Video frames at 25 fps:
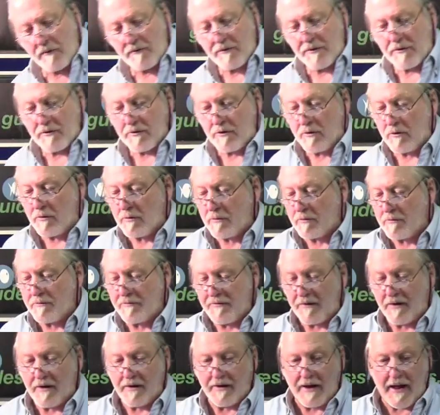to cool
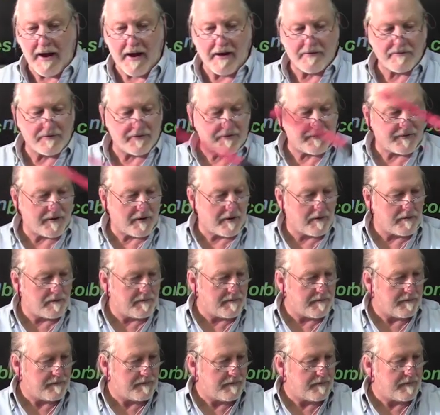for an hour or so,
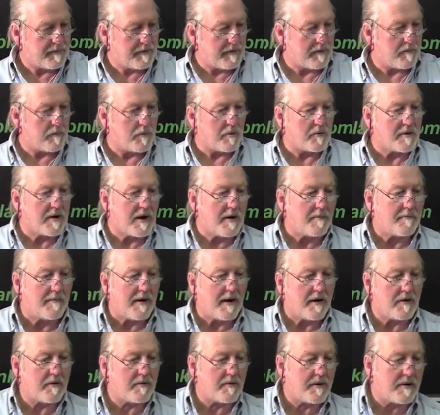and we'll come back
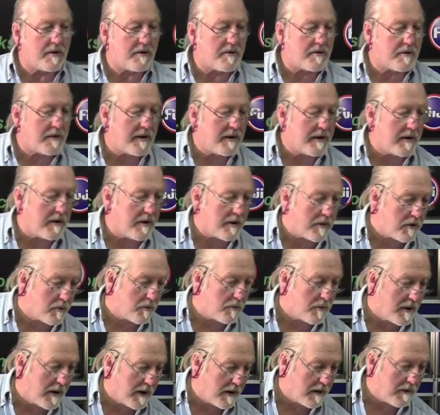to it in a little
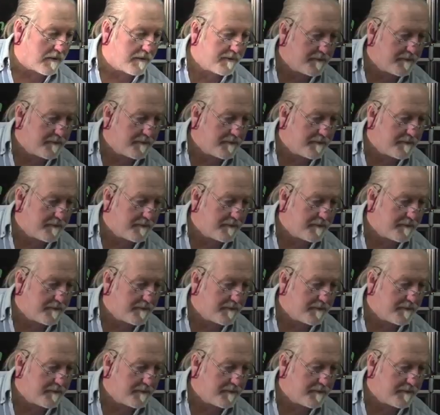while.